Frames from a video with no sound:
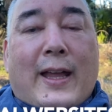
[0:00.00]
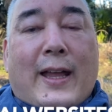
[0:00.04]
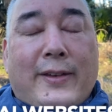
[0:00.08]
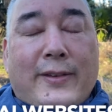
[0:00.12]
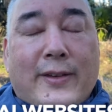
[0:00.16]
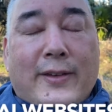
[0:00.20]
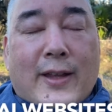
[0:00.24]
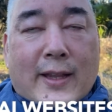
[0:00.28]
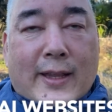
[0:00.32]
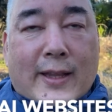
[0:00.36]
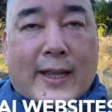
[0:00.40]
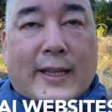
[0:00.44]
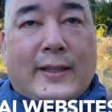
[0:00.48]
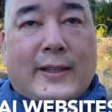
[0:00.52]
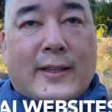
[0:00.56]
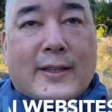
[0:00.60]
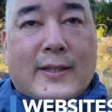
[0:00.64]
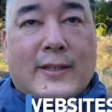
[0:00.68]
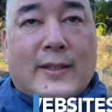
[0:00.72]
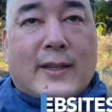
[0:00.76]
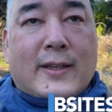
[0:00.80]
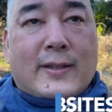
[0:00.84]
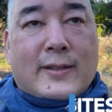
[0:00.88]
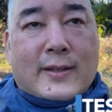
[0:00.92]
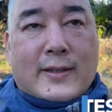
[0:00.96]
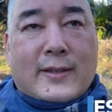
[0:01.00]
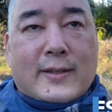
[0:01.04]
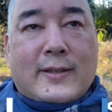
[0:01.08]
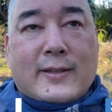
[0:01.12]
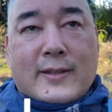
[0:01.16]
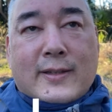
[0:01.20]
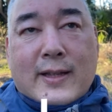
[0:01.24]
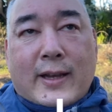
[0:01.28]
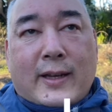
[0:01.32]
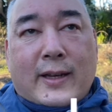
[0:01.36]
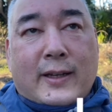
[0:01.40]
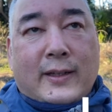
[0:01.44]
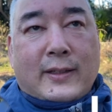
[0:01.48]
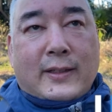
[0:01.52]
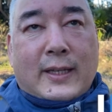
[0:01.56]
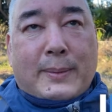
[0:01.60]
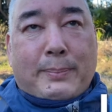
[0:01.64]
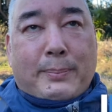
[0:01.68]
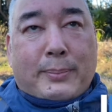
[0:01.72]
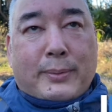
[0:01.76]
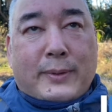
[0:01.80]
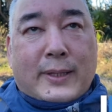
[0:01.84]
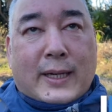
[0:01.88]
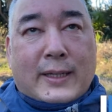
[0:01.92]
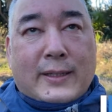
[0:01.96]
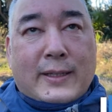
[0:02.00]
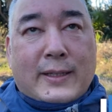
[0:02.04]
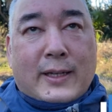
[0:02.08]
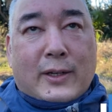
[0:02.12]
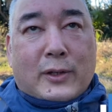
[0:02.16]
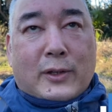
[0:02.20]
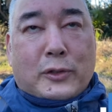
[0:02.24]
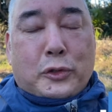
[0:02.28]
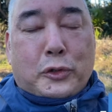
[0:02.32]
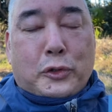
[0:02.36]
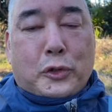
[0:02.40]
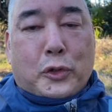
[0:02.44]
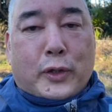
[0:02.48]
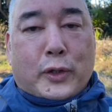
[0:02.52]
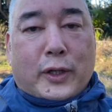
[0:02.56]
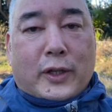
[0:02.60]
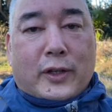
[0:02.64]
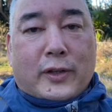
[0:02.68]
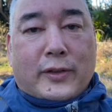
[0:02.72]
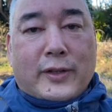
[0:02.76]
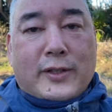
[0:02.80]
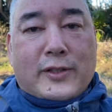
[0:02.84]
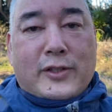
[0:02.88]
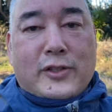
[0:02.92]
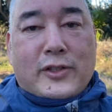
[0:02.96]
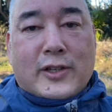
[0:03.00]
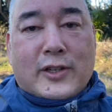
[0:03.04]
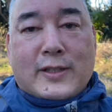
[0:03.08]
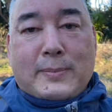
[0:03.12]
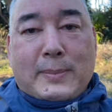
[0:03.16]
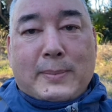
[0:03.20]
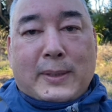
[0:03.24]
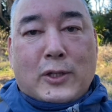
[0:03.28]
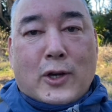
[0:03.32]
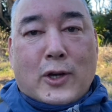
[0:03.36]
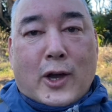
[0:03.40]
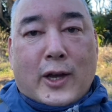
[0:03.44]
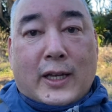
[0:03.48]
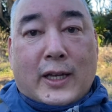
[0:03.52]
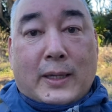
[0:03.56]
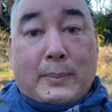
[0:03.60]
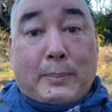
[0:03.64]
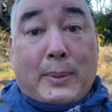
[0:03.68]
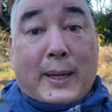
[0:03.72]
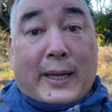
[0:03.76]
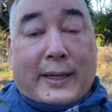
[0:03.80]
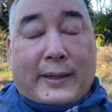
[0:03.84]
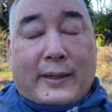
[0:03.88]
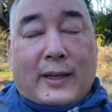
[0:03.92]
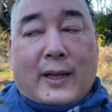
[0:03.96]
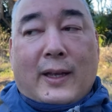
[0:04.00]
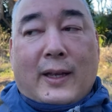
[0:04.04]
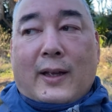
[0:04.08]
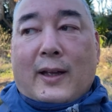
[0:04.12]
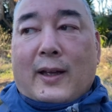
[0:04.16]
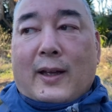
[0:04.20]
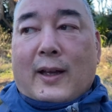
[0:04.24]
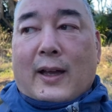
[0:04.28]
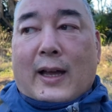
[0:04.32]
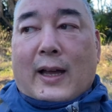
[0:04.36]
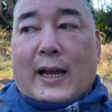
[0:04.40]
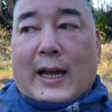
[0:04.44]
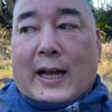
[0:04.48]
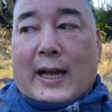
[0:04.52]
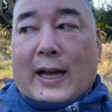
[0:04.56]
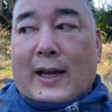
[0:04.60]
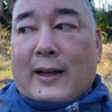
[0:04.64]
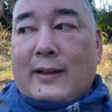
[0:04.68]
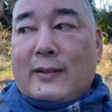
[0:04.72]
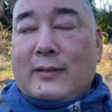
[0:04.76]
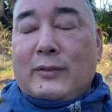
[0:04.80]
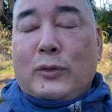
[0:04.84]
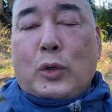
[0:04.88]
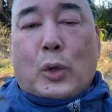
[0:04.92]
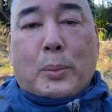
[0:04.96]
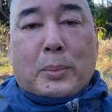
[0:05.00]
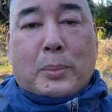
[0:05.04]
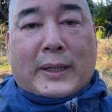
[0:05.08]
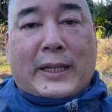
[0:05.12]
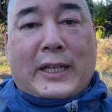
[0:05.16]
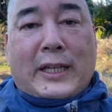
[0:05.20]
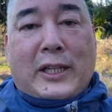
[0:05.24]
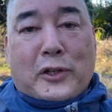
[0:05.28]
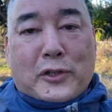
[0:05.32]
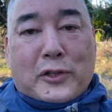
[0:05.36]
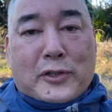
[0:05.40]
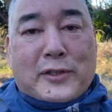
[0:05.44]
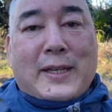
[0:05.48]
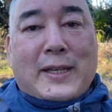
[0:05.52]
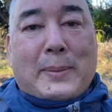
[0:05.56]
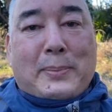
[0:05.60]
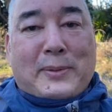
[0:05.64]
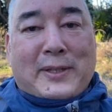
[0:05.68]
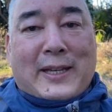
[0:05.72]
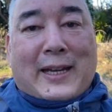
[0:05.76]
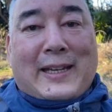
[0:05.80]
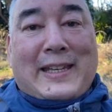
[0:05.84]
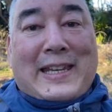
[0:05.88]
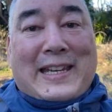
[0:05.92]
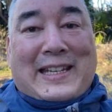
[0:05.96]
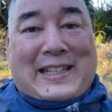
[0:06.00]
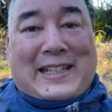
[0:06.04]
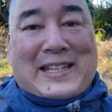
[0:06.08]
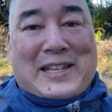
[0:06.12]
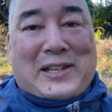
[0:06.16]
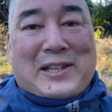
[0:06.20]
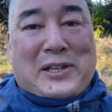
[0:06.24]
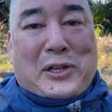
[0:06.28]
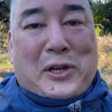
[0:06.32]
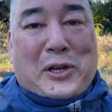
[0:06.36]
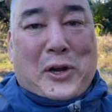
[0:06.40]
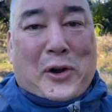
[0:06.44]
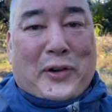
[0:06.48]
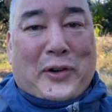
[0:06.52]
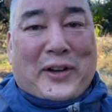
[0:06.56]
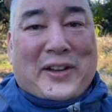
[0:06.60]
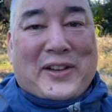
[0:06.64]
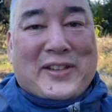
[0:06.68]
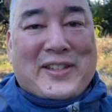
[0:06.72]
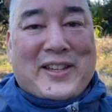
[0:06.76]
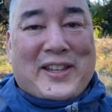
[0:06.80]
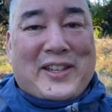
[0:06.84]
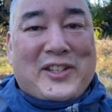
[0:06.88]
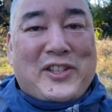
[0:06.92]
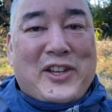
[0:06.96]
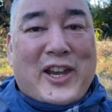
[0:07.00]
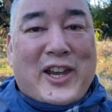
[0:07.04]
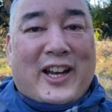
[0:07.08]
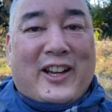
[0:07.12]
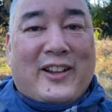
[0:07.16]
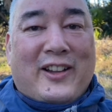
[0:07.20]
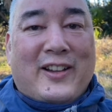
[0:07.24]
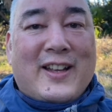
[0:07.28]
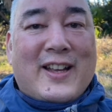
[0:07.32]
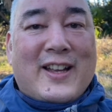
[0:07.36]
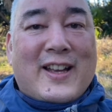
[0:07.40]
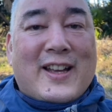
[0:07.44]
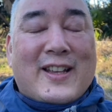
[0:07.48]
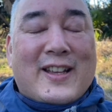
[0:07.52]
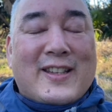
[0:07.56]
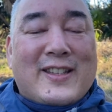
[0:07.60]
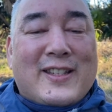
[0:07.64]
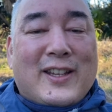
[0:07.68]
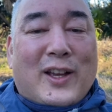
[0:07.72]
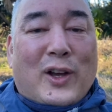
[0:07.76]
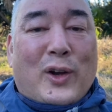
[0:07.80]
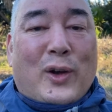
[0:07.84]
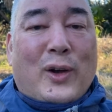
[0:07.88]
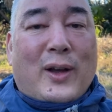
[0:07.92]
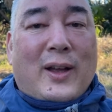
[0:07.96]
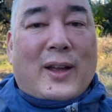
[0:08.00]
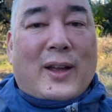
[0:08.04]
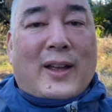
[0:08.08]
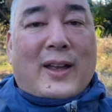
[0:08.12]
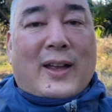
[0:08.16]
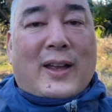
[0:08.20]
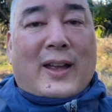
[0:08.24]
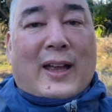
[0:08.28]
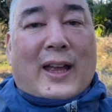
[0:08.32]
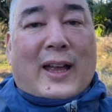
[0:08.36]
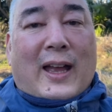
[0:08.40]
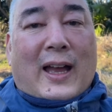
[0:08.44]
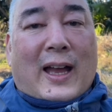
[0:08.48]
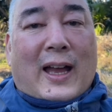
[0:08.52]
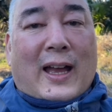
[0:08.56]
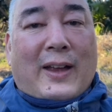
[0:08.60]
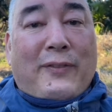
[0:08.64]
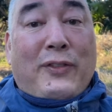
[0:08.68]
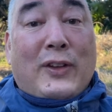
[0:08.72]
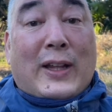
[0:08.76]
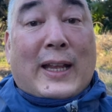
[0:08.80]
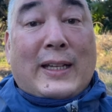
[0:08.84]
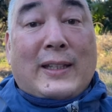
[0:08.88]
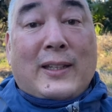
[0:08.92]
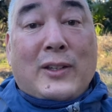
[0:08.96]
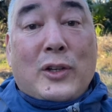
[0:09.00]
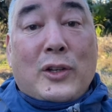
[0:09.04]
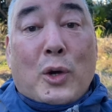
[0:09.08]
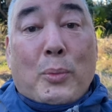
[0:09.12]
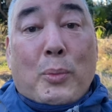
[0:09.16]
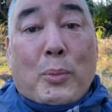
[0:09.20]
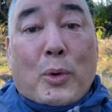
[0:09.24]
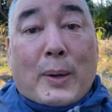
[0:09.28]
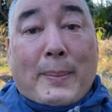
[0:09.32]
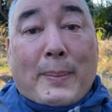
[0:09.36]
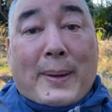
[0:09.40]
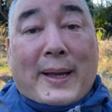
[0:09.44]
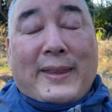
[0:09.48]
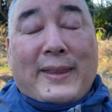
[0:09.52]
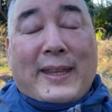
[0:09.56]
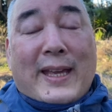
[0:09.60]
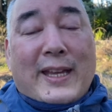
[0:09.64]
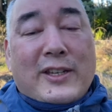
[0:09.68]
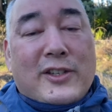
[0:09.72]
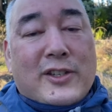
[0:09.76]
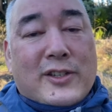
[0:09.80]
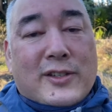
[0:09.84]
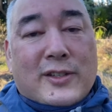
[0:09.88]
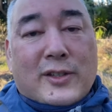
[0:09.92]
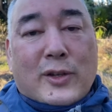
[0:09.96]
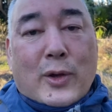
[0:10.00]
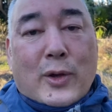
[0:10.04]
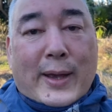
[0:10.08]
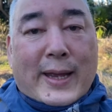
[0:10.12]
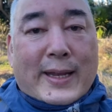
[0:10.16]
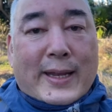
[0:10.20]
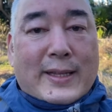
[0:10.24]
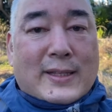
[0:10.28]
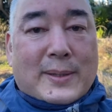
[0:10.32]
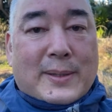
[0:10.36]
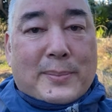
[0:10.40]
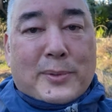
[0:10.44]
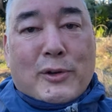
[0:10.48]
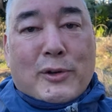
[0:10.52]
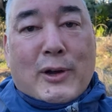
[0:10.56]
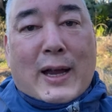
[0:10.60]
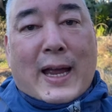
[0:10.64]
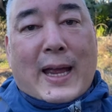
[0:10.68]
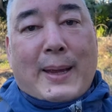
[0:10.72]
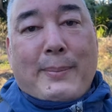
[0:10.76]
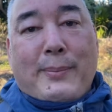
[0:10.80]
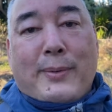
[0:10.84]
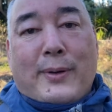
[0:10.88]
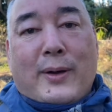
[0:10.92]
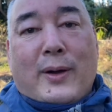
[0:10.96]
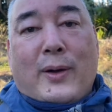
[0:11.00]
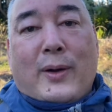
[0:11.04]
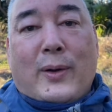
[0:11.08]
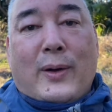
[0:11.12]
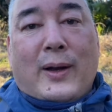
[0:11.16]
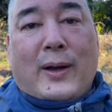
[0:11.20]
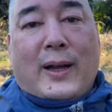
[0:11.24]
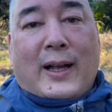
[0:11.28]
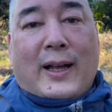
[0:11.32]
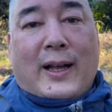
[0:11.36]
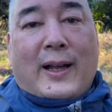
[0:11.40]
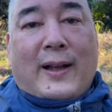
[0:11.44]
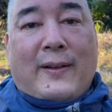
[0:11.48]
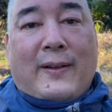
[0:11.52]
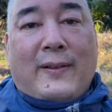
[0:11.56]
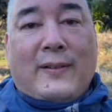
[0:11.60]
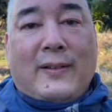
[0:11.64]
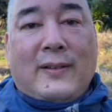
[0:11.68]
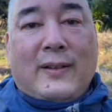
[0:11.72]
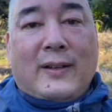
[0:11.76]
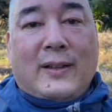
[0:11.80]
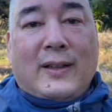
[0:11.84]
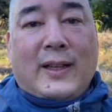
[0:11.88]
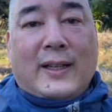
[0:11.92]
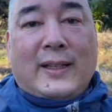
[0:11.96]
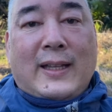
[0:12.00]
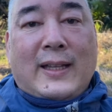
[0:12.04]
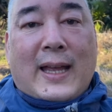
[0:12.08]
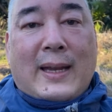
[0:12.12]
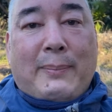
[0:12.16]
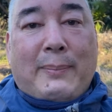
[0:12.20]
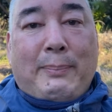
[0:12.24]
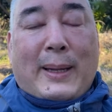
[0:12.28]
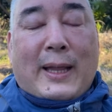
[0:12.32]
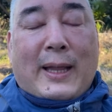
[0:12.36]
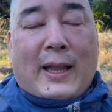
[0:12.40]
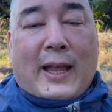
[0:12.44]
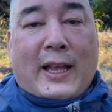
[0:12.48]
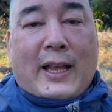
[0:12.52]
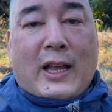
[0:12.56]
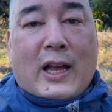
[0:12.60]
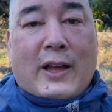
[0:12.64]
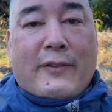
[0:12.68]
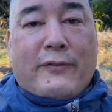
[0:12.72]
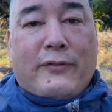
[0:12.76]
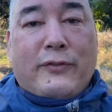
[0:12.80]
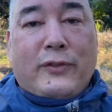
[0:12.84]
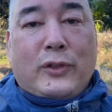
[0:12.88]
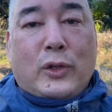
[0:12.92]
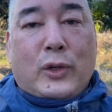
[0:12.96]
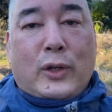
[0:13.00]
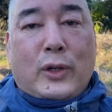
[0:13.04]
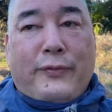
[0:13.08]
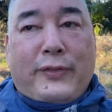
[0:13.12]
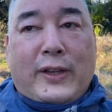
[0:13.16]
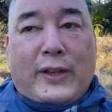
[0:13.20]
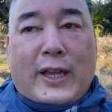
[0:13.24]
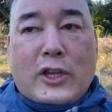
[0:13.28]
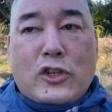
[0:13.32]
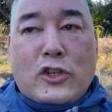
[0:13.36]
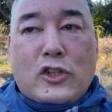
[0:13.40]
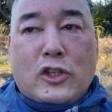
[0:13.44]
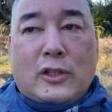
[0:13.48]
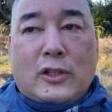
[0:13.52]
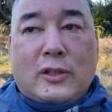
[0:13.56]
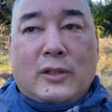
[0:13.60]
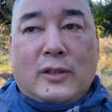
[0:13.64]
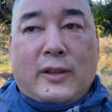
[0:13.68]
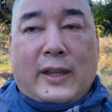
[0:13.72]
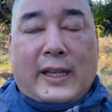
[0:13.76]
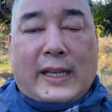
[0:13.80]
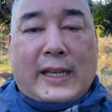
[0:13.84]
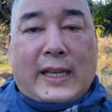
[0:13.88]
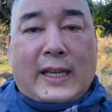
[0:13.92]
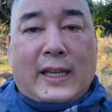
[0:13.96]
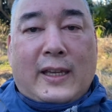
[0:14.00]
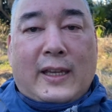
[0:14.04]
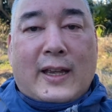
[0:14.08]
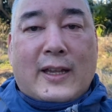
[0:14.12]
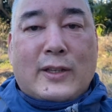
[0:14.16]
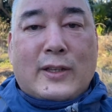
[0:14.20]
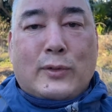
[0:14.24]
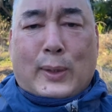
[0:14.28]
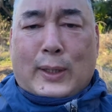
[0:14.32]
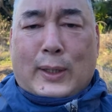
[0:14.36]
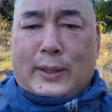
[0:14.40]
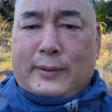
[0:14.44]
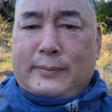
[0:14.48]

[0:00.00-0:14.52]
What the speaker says: Not like this, because this is not a tip, technique, or tutorial. This is just me talking. But normally there's tips, techniques, and tutorials on the channel. So if you'd like to know more about that, just go ahead and subscribe or click that bell icon notification thingy as well.